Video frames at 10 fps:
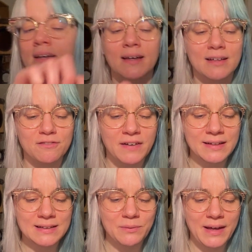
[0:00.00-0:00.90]
And
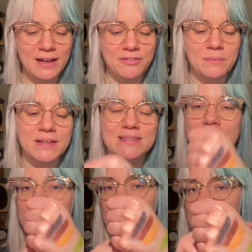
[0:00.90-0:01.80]
finally, we have from the
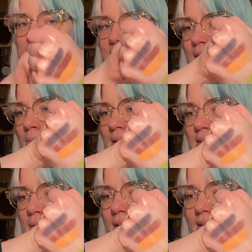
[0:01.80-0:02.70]
Sleeping Beauty and
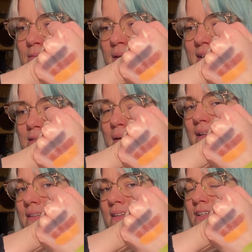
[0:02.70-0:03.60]
Bésame Cosmetics
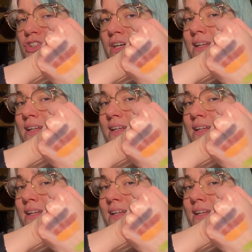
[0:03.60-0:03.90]
palette, the shade